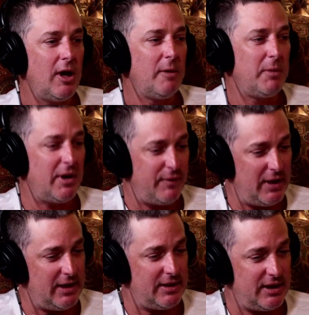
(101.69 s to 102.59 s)
But if he
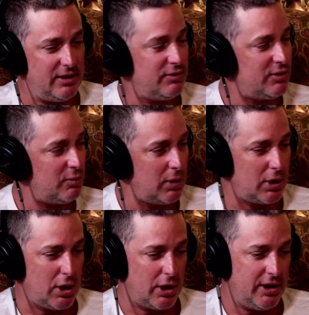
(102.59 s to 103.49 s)
continues to work
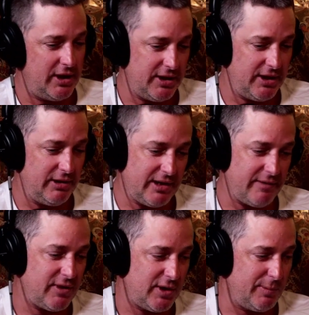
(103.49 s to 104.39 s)
hard and he continues to have the
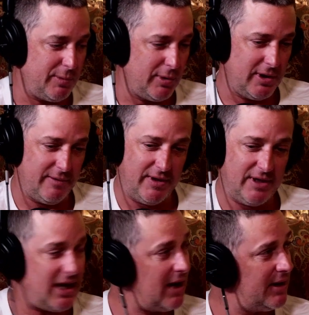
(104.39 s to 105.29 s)
support of the
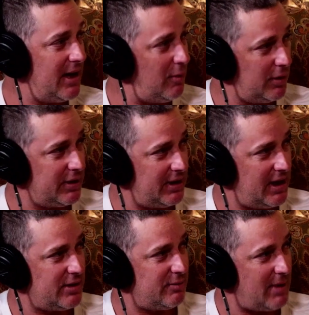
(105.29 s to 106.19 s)
entire network that he
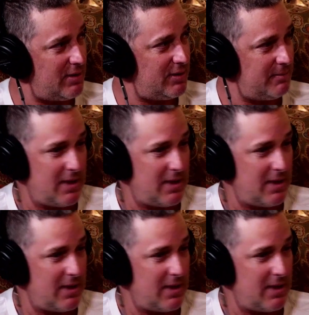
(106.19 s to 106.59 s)
has around him,